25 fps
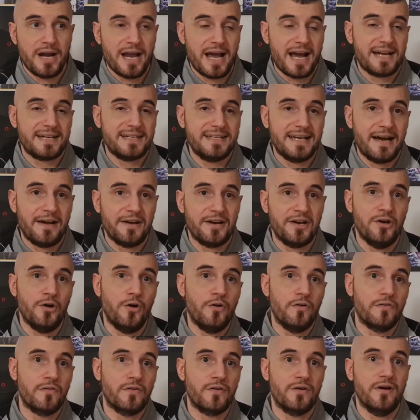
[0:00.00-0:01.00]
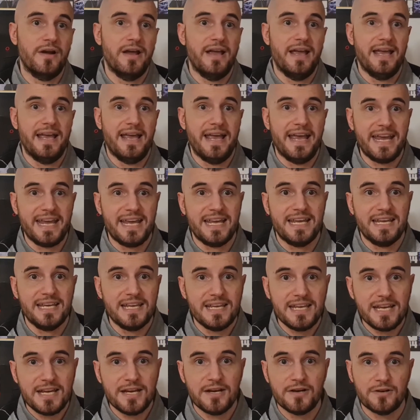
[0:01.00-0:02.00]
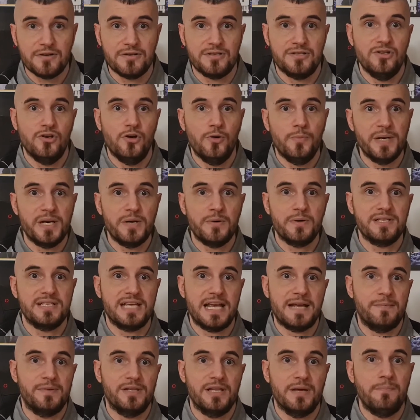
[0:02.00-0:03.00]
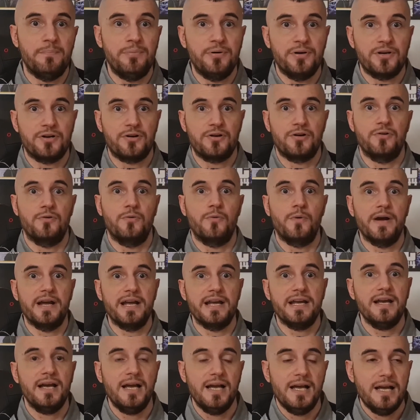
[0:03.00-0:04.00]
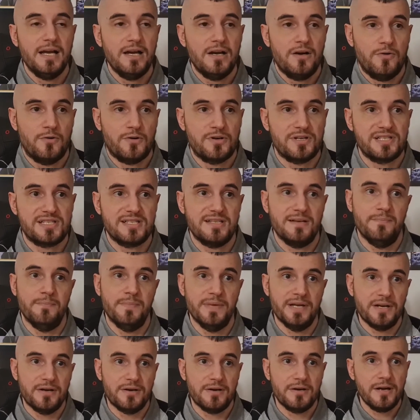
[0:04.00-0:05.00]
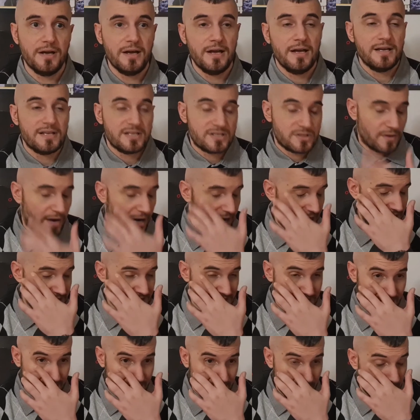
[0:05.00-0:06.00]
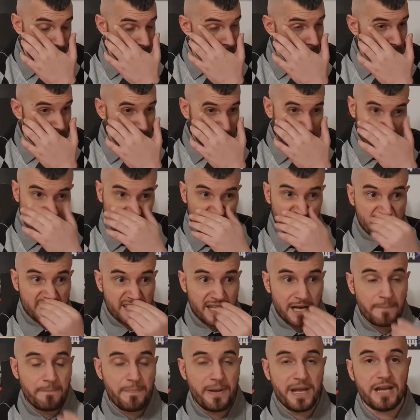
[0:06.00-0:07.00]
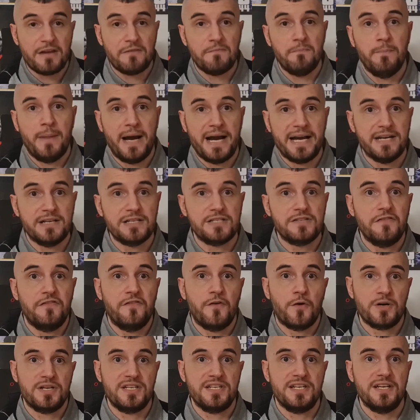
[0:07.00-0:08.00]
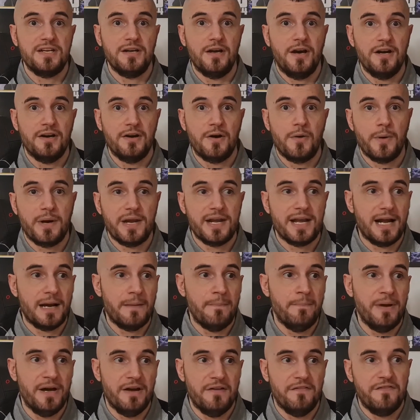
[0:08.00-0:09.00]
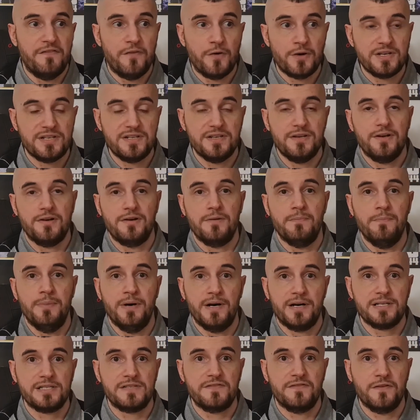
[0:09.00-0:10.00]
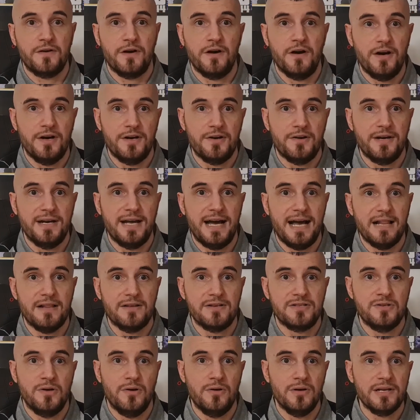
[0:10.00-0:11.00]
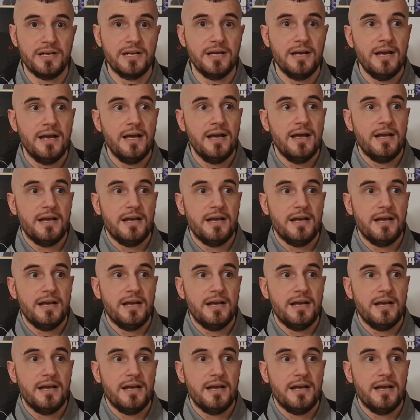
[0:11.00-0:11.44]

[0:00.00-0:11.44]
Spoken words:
knocked out in over 8 years. Nobody was able to put her away or submit her. So I said, instead of paying minus 1,400, or you got to bet $1,400 for $100 only,